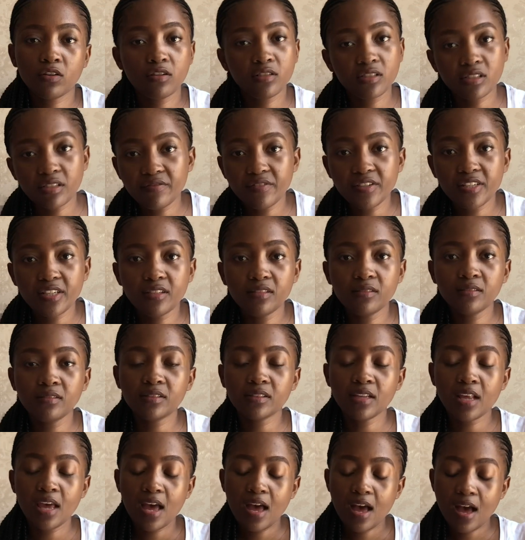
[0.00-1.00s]
on dividends.
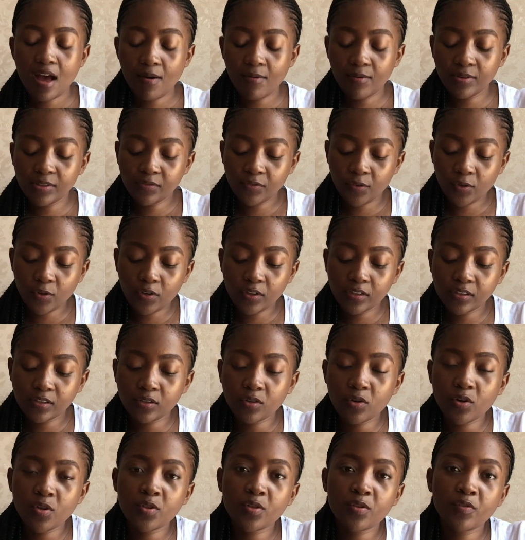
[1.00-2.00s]
I was
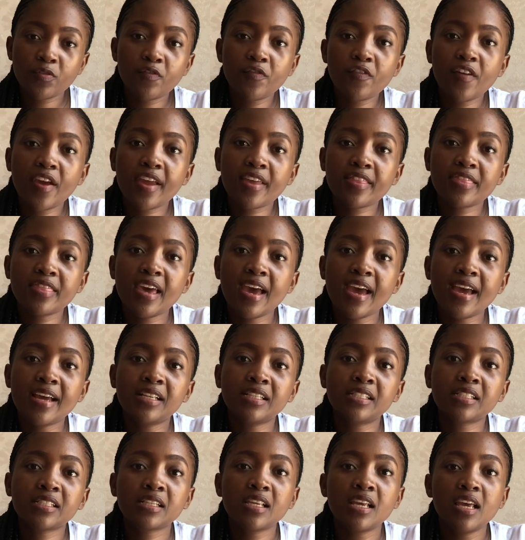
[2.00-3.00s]
focusing on the fact
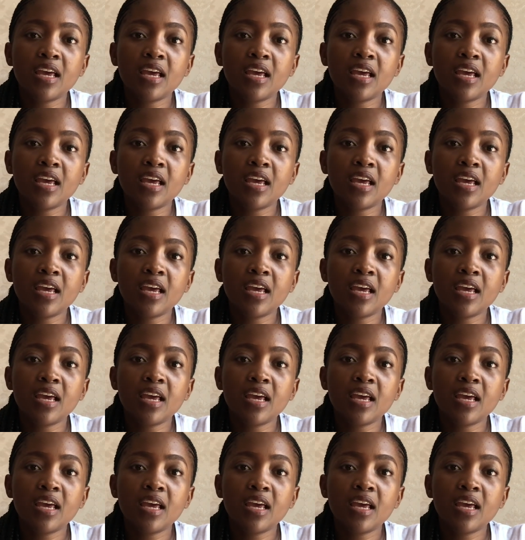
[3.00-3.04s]
that